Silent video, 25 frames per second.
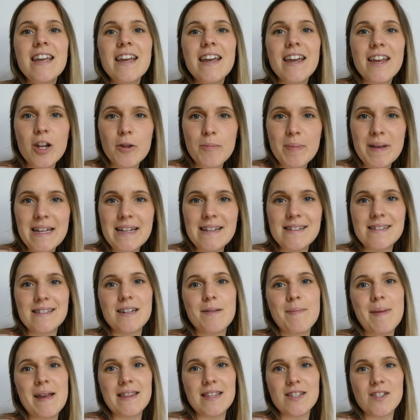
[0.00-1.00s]
it'll be easy
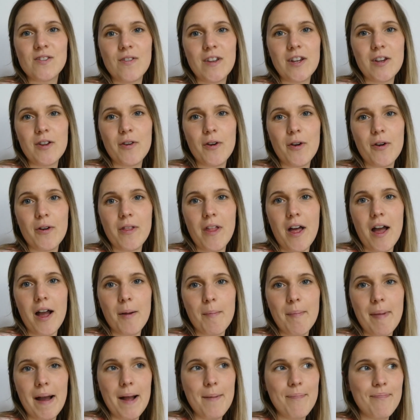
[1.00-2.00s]
to make this video go
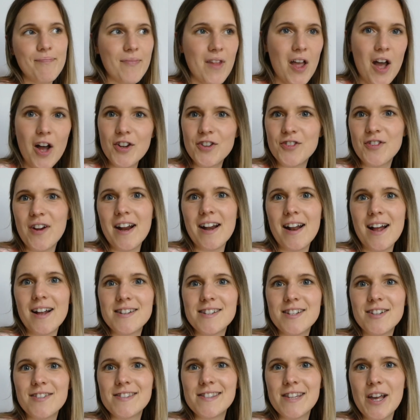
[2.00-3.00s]
long, but I'll try
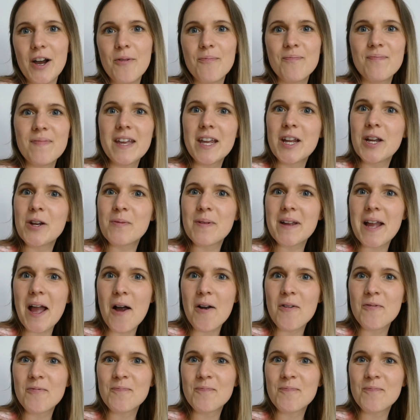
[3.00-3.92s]
not to. So here we go.